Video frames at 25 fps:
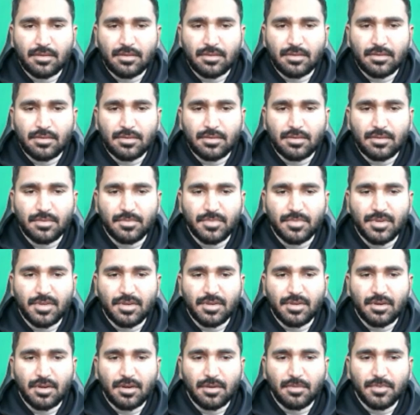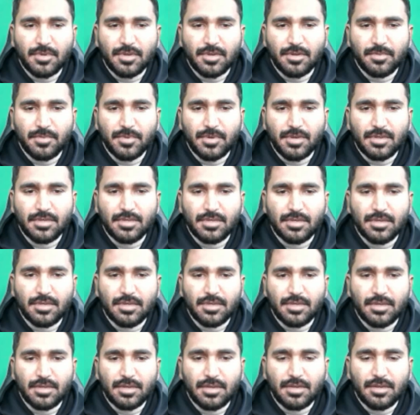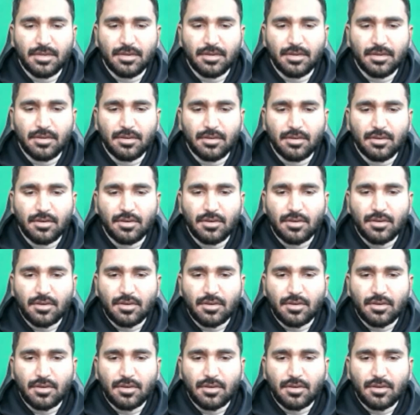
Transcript: Simply copy and paste this data here.